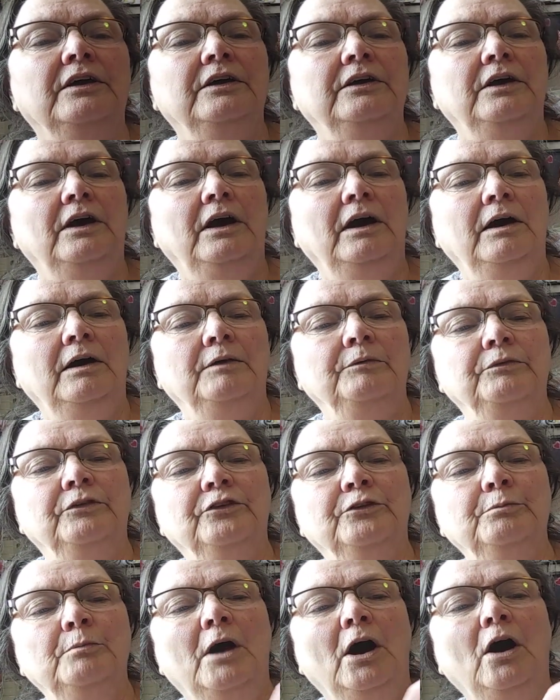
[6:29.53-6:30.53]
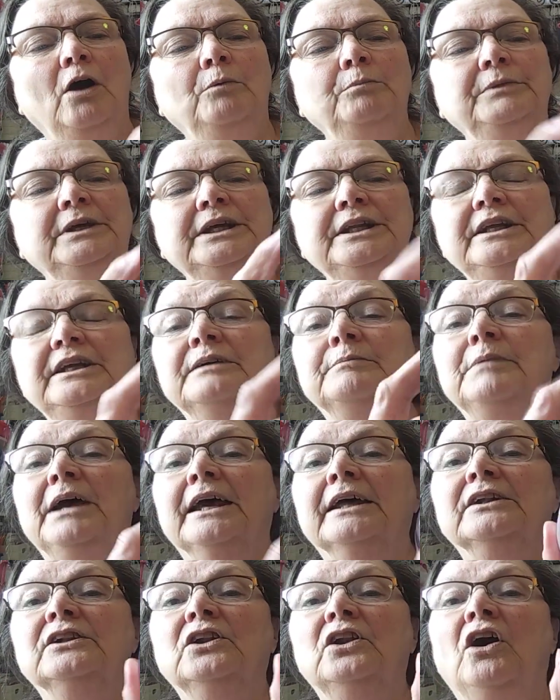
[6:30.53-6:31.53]
uh, small, medium,
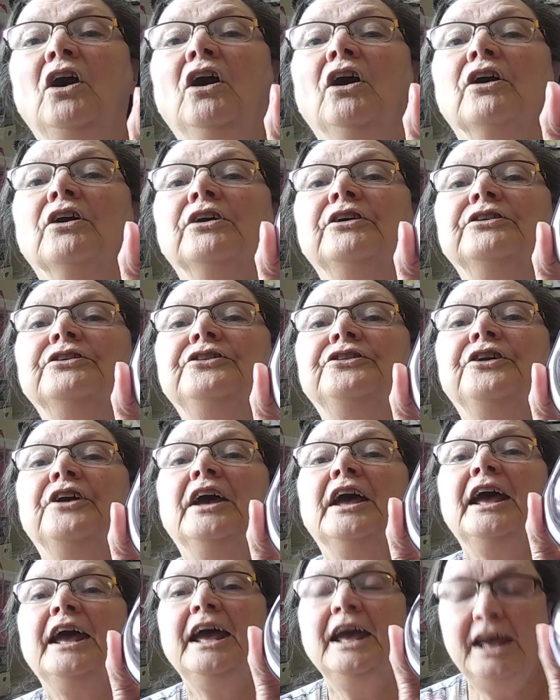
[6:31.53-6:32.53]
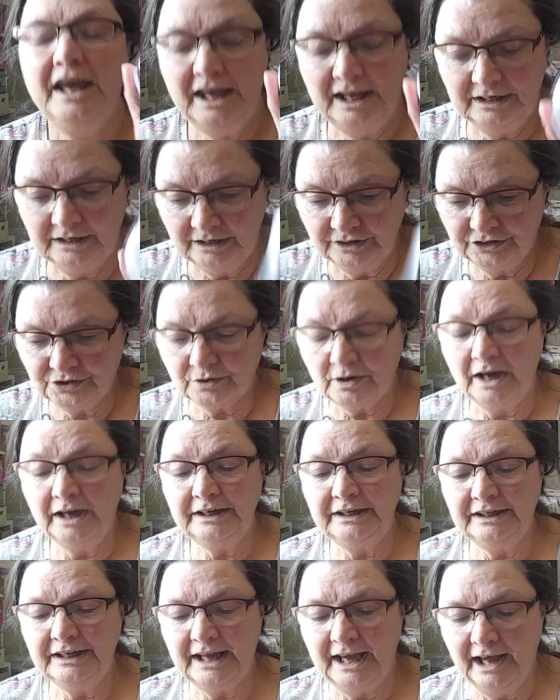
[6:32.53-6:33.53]
and large. And I tried
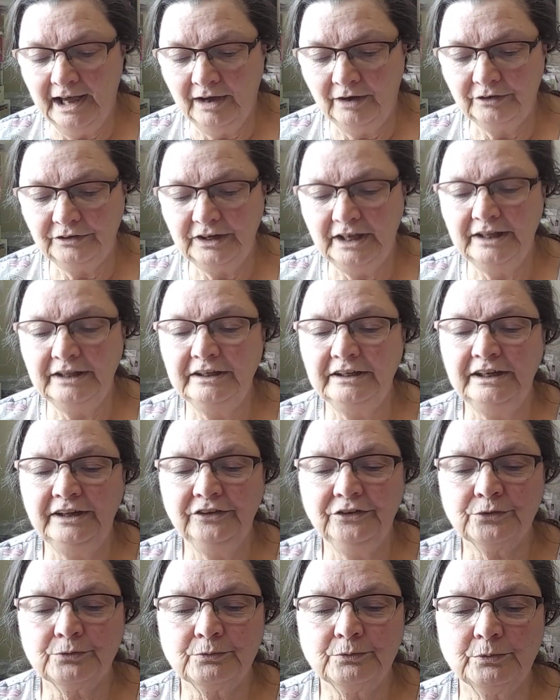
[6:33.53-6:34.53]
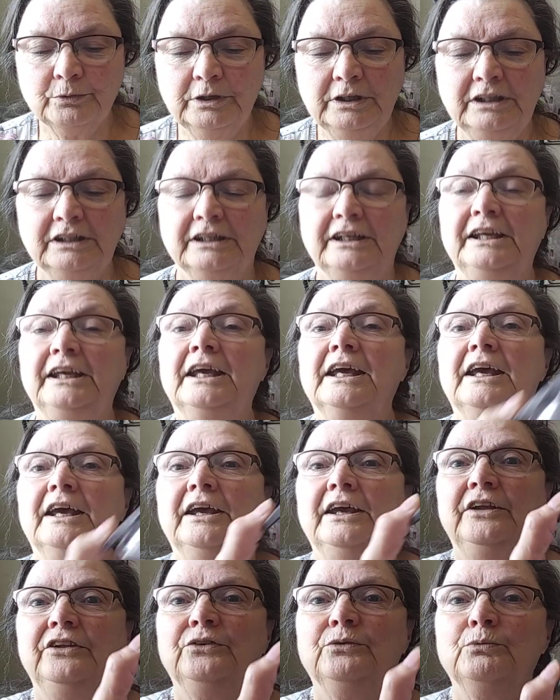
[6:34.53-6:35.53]
it out, and it's really,
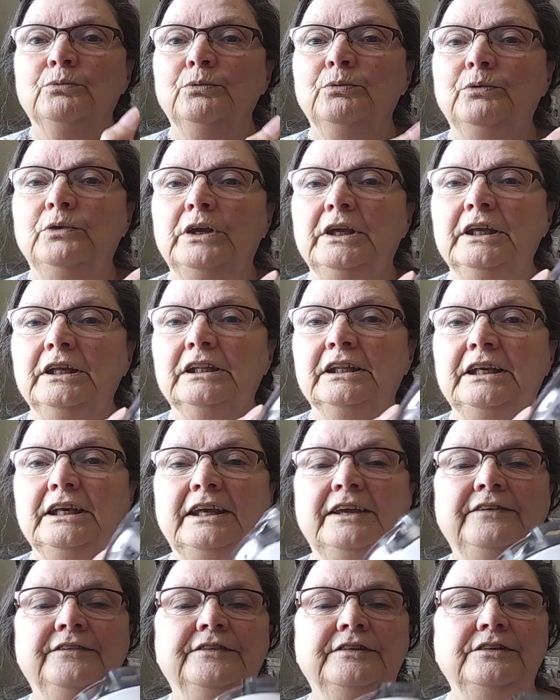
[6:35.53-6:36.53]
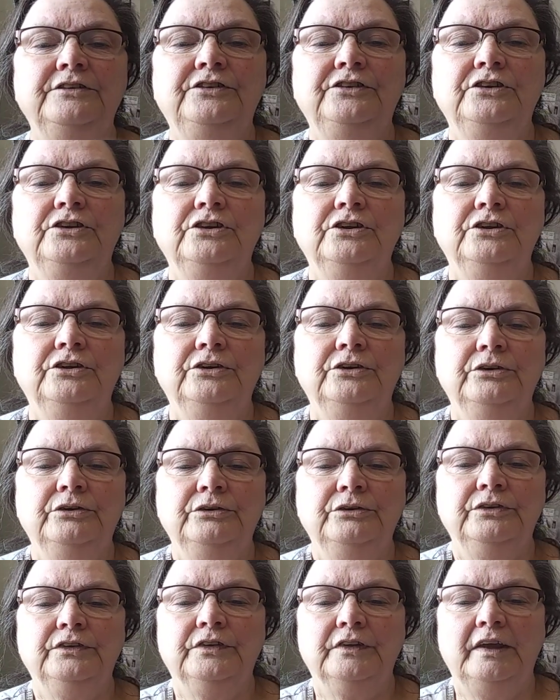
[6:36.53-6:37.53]
it's really easy to
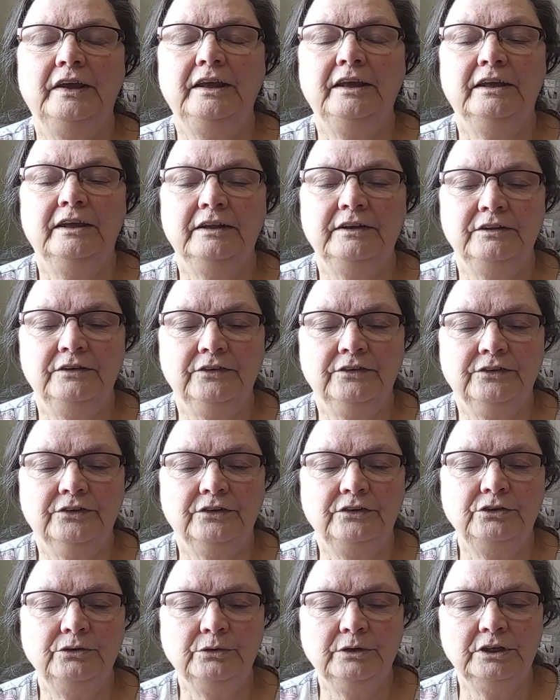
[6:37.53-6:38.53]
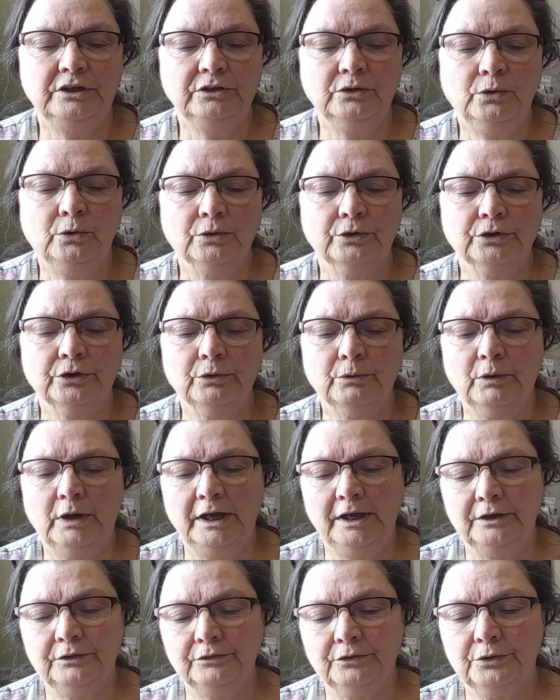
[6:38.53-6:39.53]
use. And so you can corner
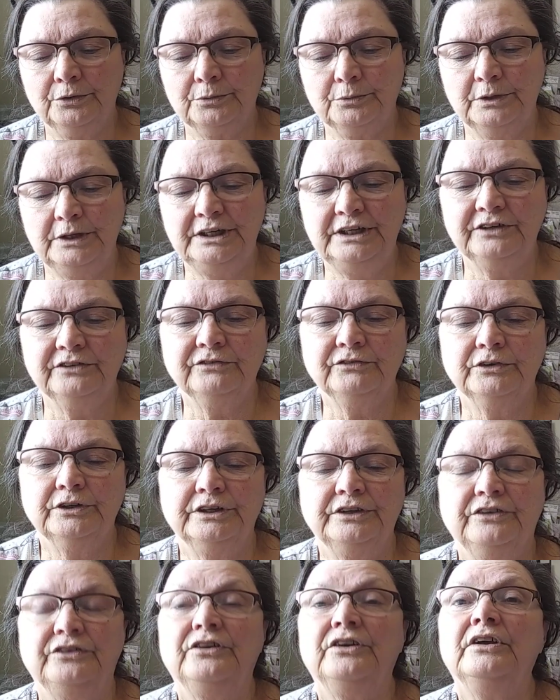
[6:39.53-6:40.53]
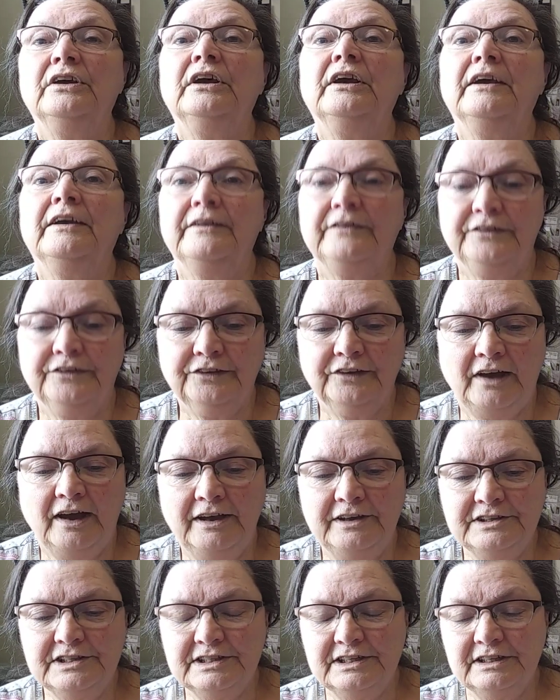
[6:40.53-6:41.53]
around three different
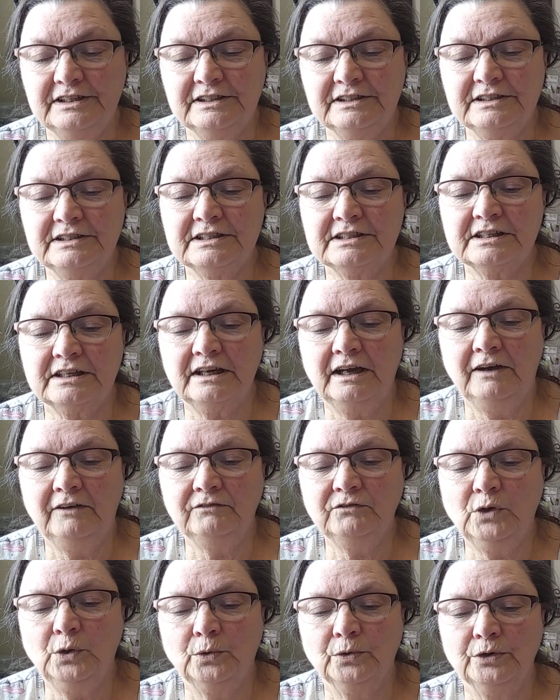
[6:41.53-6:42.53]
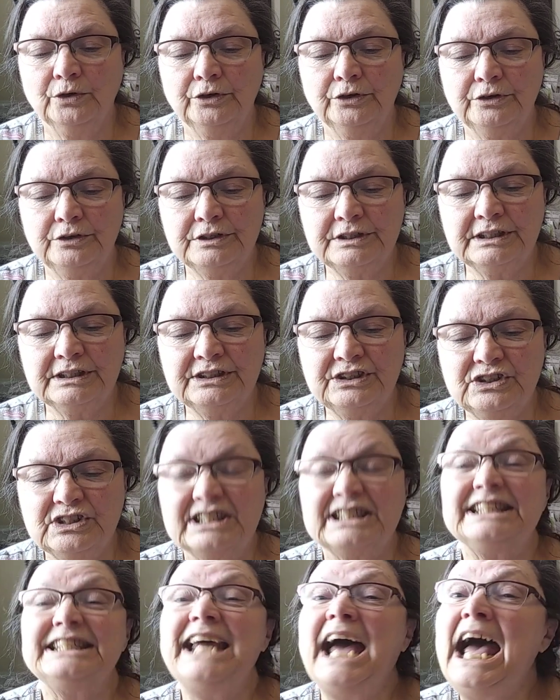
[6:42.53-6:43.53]
sizes of corners,
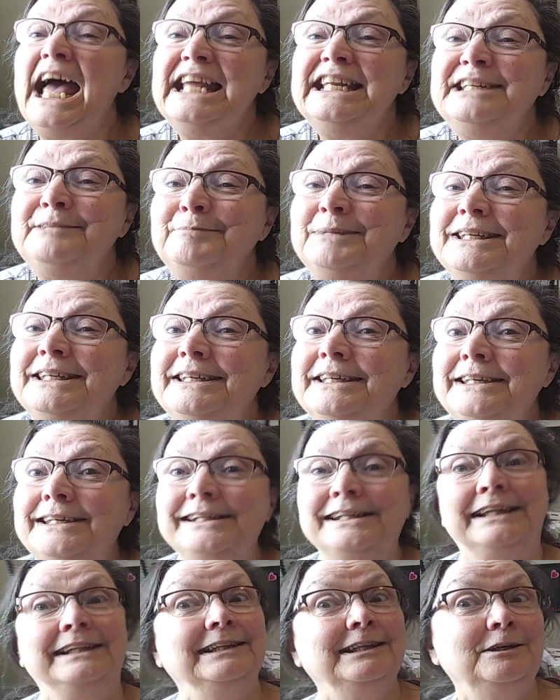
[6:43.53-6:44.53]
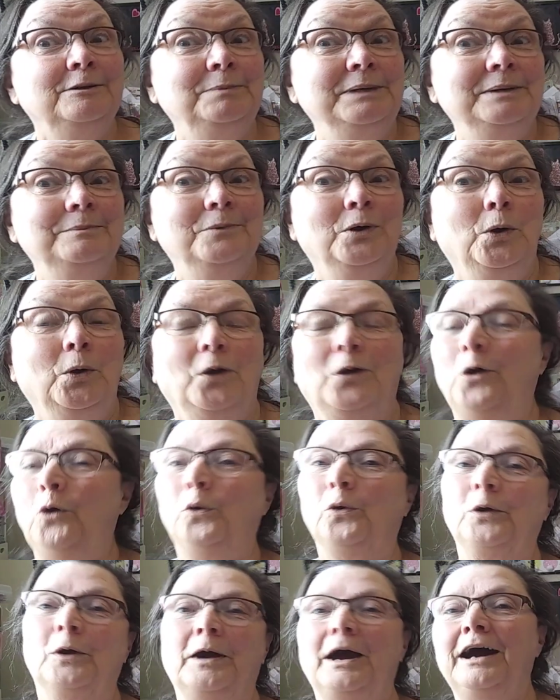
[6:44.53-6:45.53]
just a tiny bit, a little bit more,
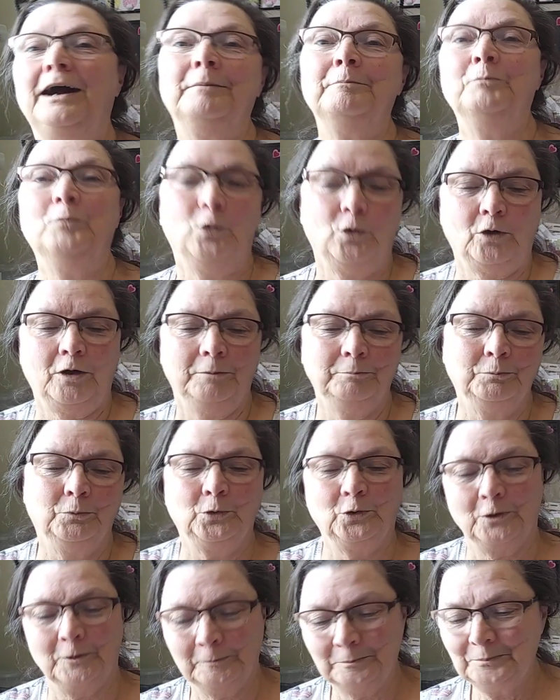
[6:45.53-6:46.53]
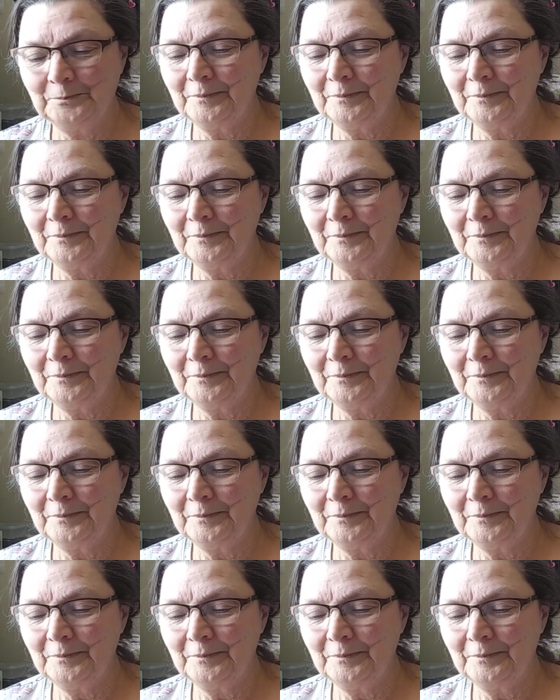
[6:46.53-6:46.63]
or more, more.